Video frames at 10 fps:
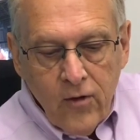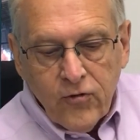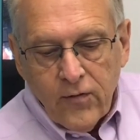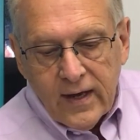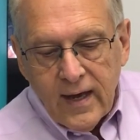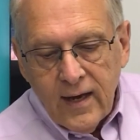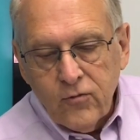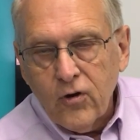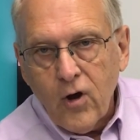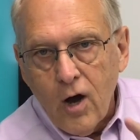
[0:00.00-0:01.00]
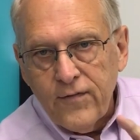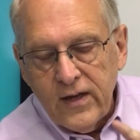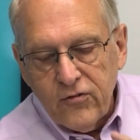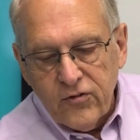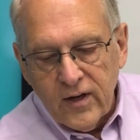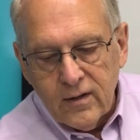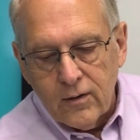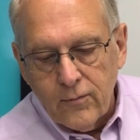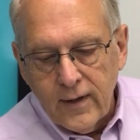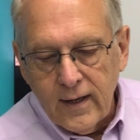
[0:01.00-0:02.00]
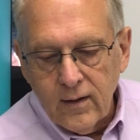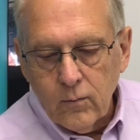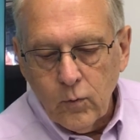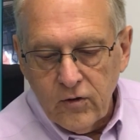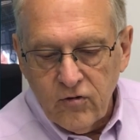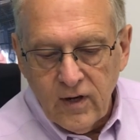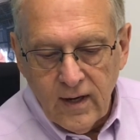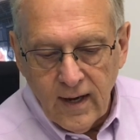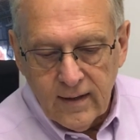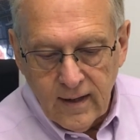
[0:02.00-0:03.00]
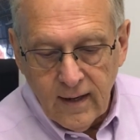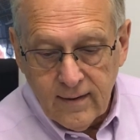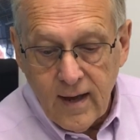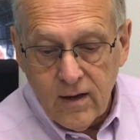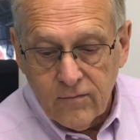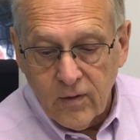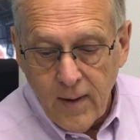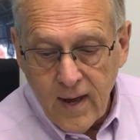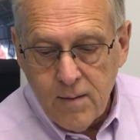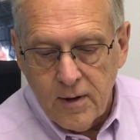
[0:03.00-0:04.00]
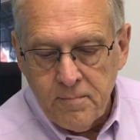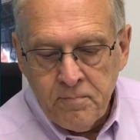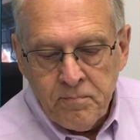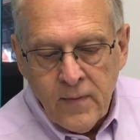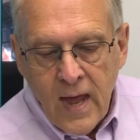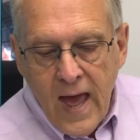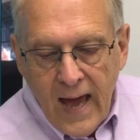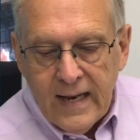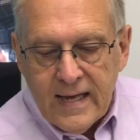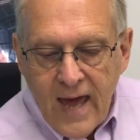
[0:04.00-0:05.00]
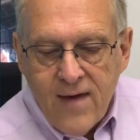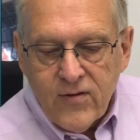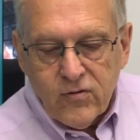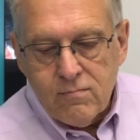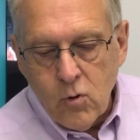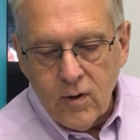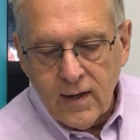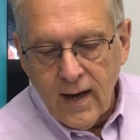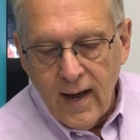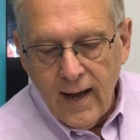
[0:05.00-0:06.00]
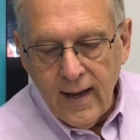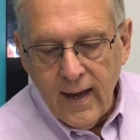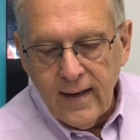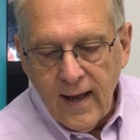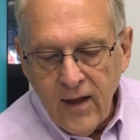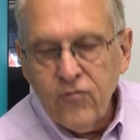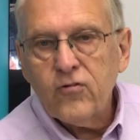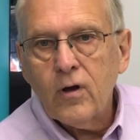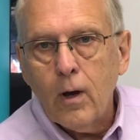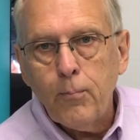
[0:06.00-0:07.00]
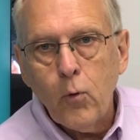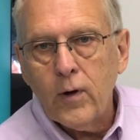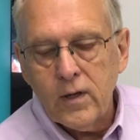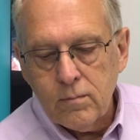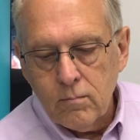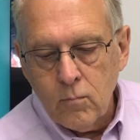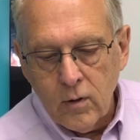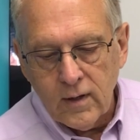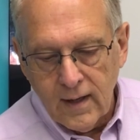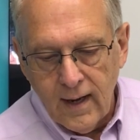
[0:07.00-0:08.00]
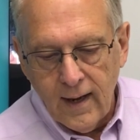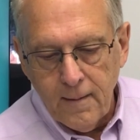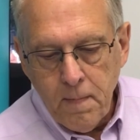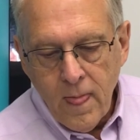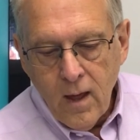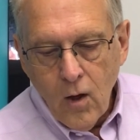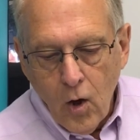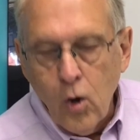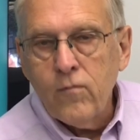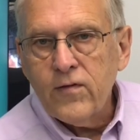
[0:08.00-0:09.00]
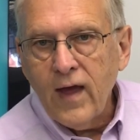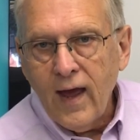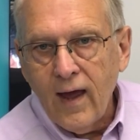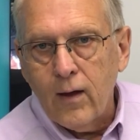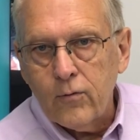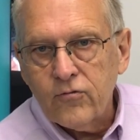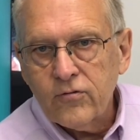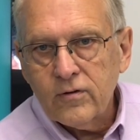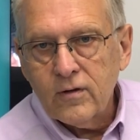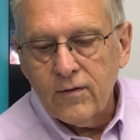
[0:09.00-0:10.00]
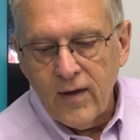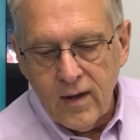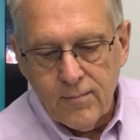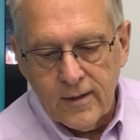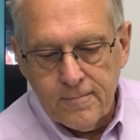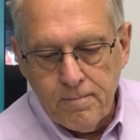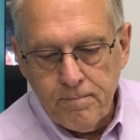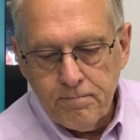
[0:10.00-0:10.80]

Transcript: so the king took off his signet ring, which he had yet taken from Haman, and he gave it to Mordecai, and Esther appointed Mordecai over the house of Haman.